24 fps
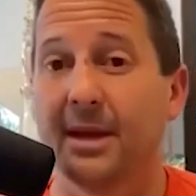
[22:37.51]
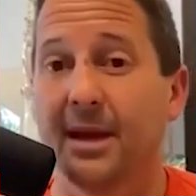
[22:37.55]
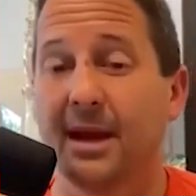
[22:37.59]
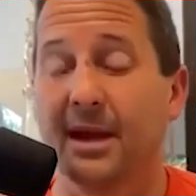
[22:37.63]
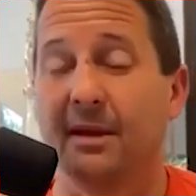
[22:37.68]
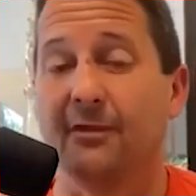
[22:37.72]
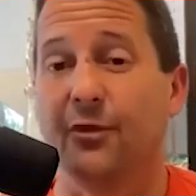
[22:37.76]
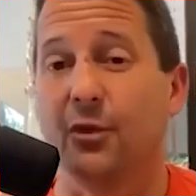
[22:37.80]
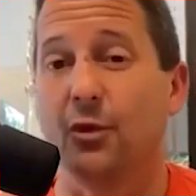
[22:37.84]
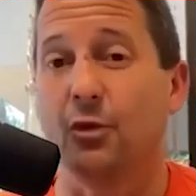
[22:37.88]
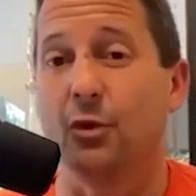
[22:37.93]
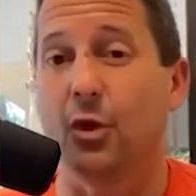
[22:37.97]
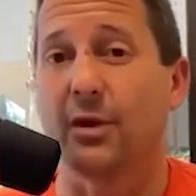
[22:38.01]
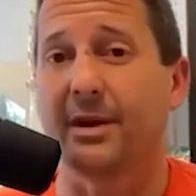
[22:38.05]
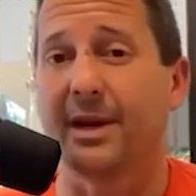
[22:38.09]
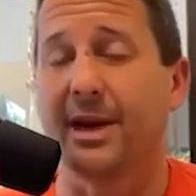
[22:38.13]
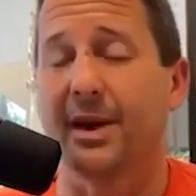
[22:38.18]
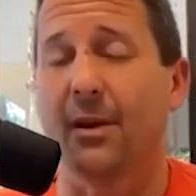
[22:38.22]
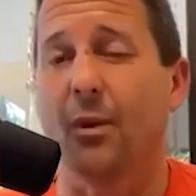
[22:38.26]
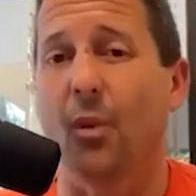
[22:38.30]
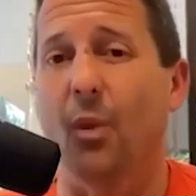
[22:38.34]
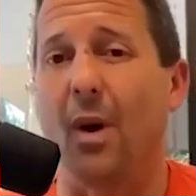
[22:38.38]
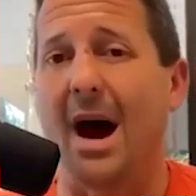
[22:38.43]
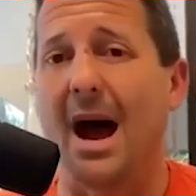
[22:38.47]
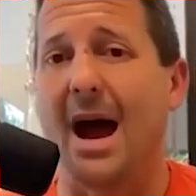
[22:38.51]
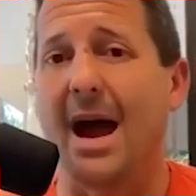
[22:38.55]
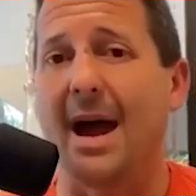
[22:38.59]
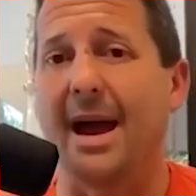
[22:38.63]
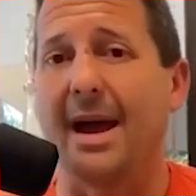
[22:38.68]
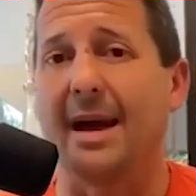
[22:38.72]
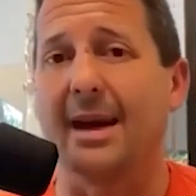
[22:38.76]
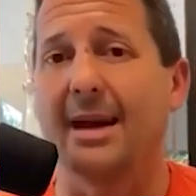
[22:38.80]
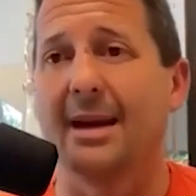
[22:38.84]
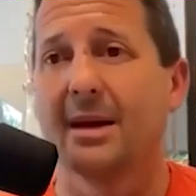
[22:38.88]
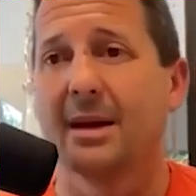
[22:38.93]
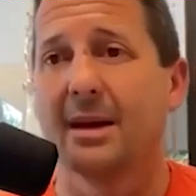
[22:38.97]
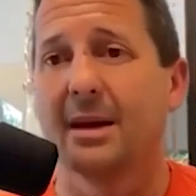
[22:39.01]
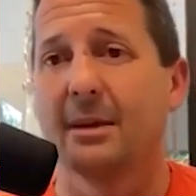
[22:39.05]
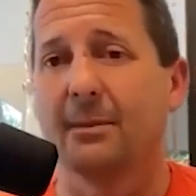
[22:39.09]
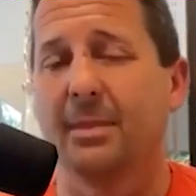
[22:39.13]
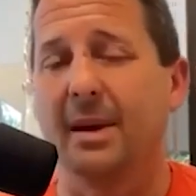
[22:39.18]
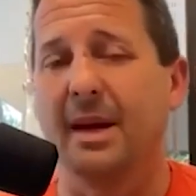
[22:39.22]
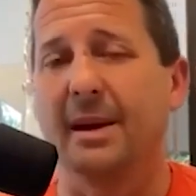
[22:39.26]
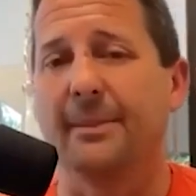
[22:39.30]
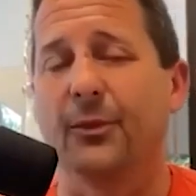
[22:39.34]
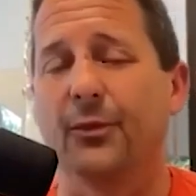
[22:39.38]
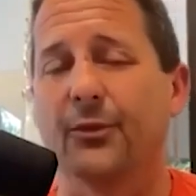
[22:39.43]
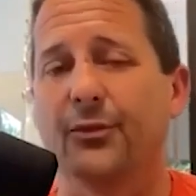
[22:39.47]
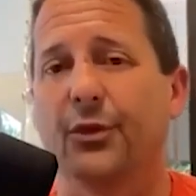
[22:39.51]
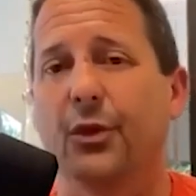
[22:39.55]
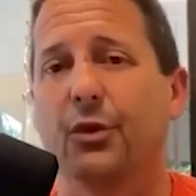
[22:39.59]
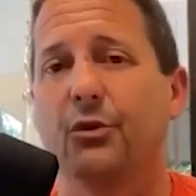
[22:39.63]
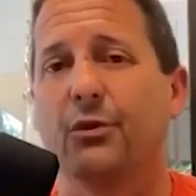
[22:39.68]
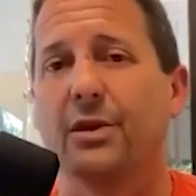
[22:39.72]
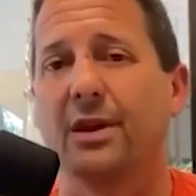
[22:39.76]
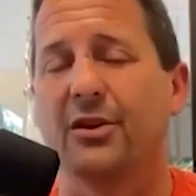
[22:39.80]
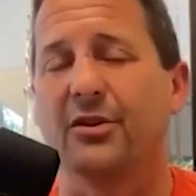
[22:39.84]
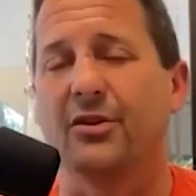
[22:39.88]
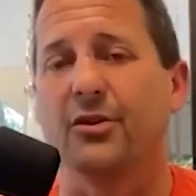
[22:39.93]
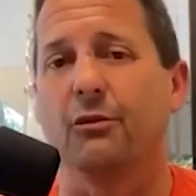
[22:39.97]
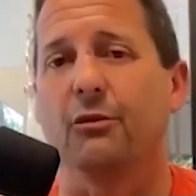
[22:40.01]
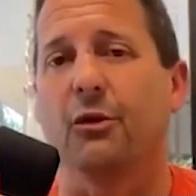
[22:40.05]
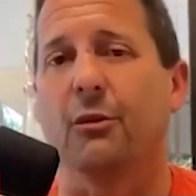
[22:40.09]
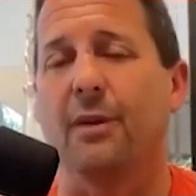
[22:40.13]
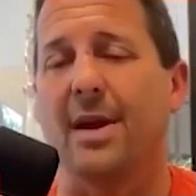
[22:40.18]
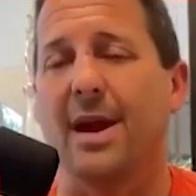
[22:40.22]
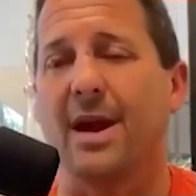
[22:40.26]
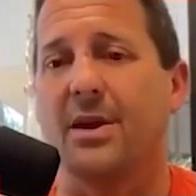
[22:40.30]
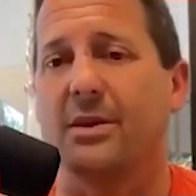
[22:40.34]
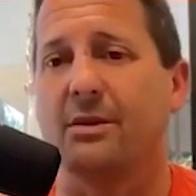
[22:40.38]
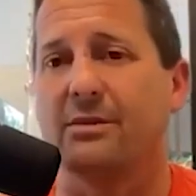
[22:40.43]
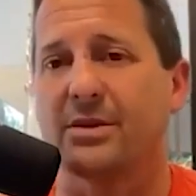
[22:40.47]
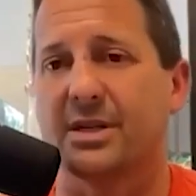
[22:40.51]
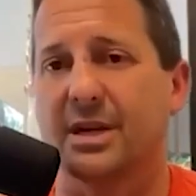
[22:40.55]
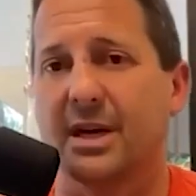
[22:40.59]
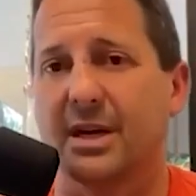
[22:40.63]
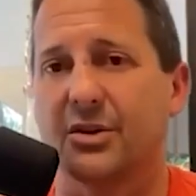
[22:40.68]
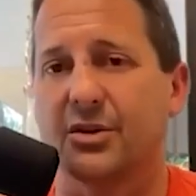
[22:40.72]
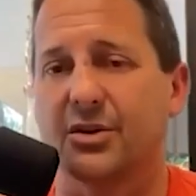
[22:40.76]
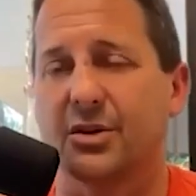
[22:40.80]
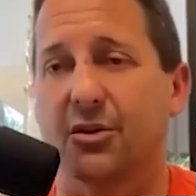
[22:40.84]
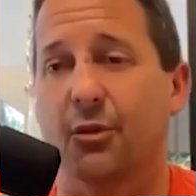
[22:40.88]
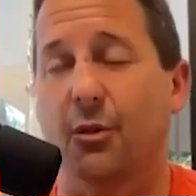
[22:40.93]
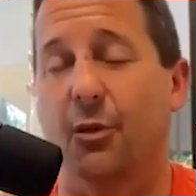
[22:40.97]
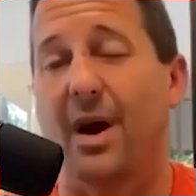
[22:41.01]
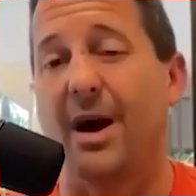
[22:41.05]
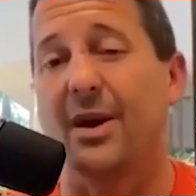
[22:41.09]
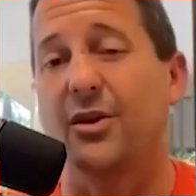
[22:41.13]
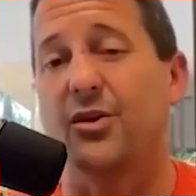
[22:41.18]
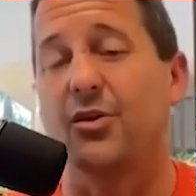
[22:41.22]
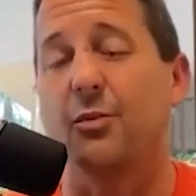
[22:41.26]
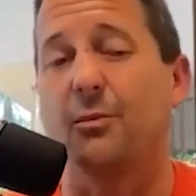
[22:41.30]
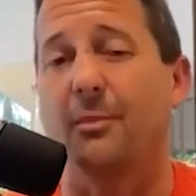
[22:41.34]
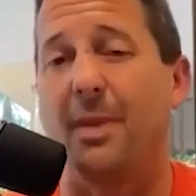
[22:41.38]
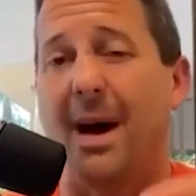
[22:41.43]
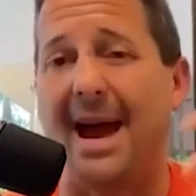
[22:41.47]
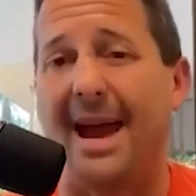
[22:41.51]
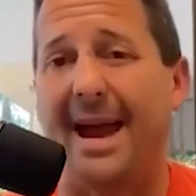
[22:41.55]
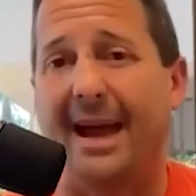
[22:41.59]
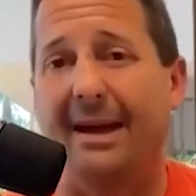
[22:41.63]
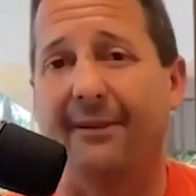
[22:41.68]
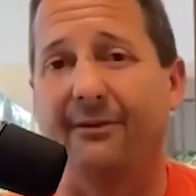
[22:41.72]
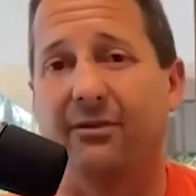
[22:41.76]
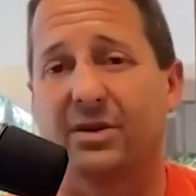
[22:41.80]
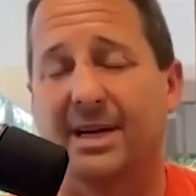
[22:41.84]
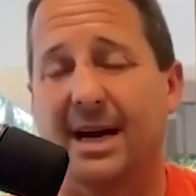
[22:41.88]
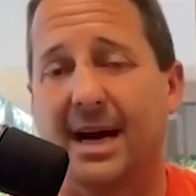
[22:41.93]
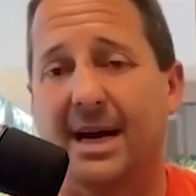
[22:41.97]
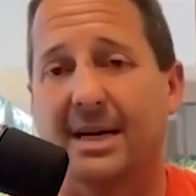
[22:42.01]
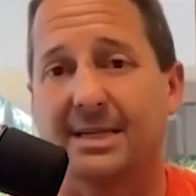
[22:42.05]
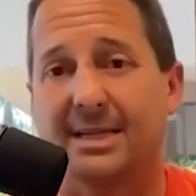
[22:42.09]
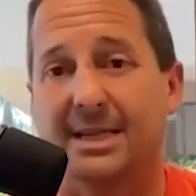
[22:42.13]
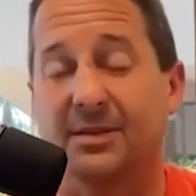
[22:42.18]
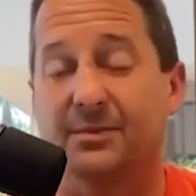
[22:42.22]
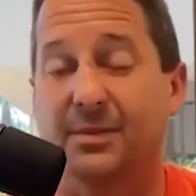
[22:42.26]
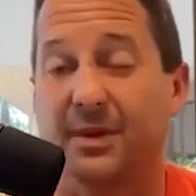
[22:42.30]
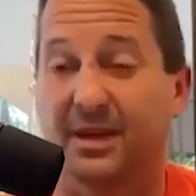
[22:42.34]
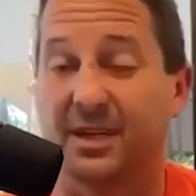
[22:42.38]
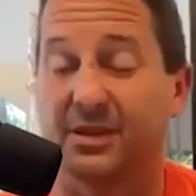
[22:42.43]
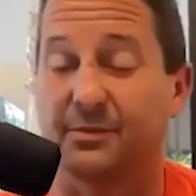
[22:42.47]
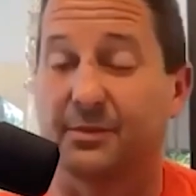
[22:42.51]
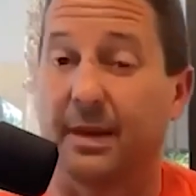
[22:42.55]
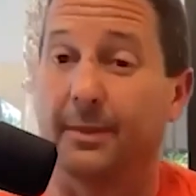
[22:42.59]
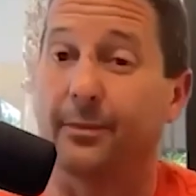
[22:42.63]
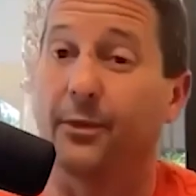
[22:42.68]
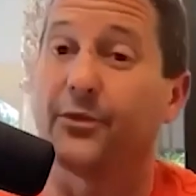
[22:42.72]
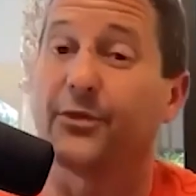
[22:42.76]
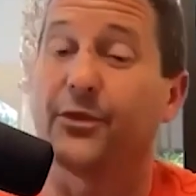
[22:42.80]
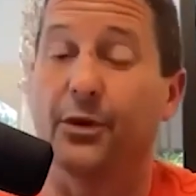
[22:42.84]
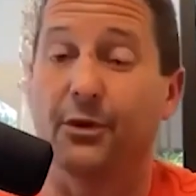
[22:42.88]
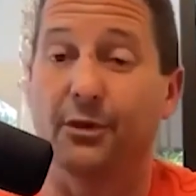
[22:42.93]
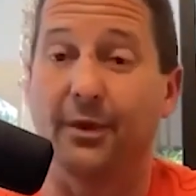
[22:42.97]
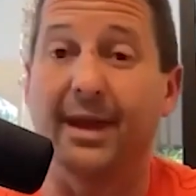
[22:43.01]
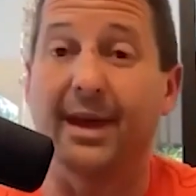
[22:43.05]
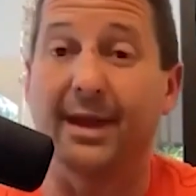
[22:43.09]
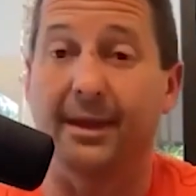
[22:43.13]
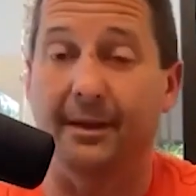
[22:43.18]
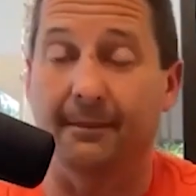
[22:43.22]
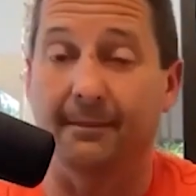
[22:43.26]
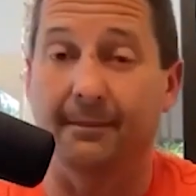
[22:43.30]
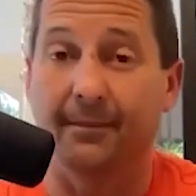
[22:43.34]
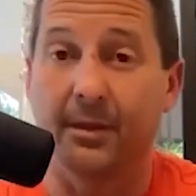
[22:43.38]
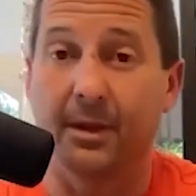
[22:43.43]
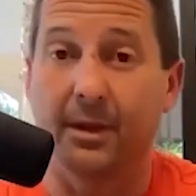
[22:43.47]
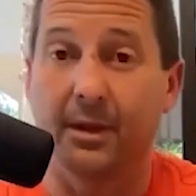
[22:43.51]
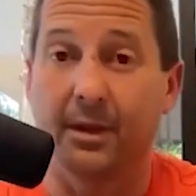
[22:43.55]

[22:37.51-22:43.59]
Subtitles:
if you look at why people tune into a radio station or why you buy advertising, it's because people tune in.